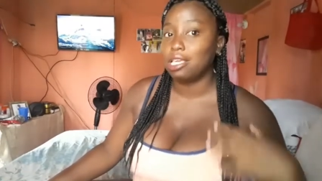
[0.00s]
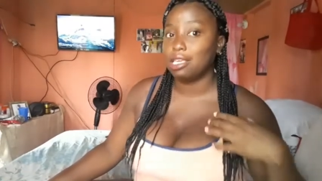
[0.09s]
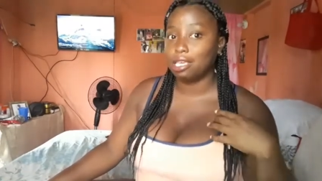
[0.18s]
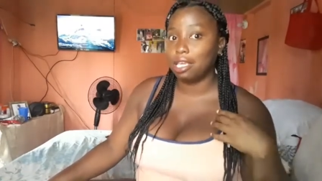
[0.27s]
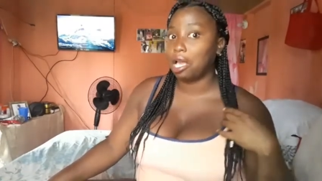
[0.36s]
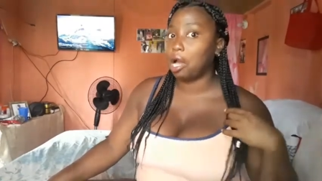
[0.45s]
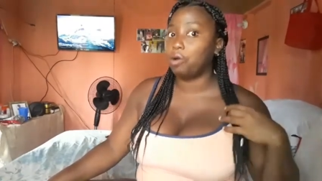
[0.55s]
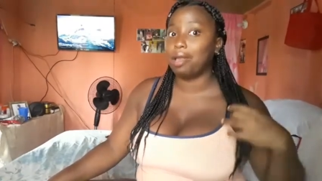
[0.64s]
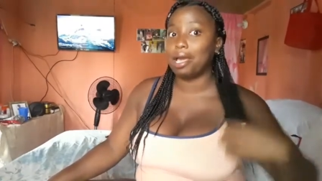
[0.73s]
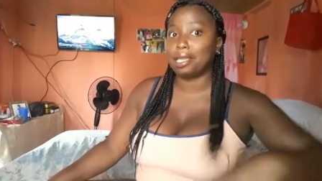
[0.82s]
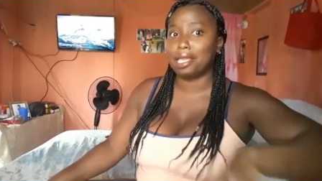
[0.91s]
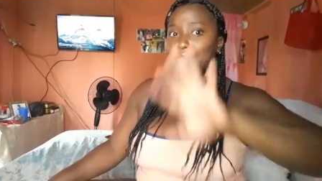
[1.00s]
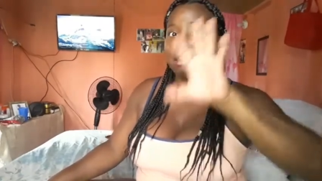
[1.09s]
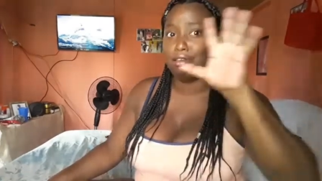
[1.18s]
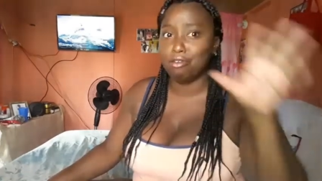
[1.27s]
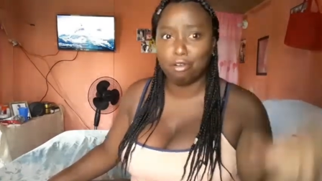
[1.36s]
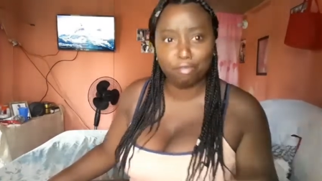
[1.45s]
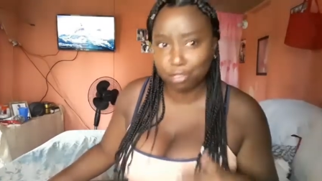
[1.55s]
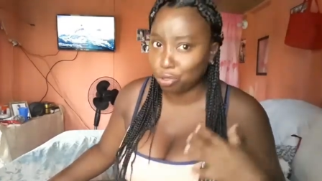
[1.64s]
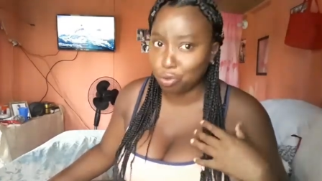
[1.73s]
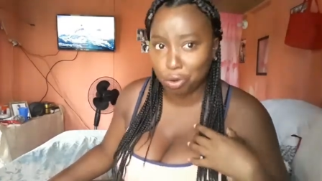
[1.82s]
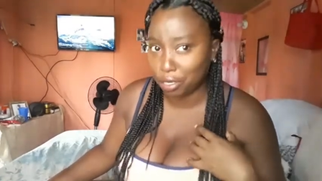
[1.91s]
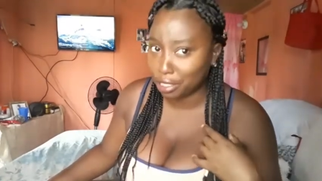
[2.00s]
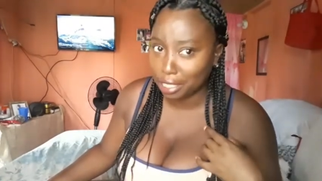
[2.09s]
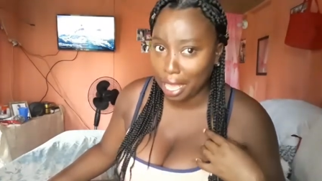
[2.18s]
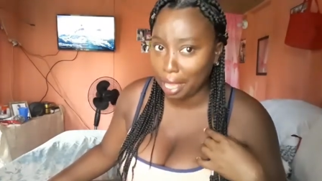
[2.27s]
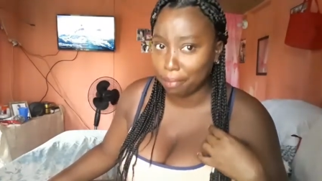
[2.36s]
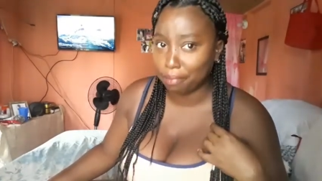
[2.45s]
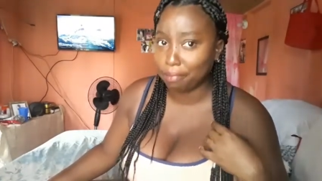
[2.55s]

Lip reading: Yeah, I'm not getting enough story time.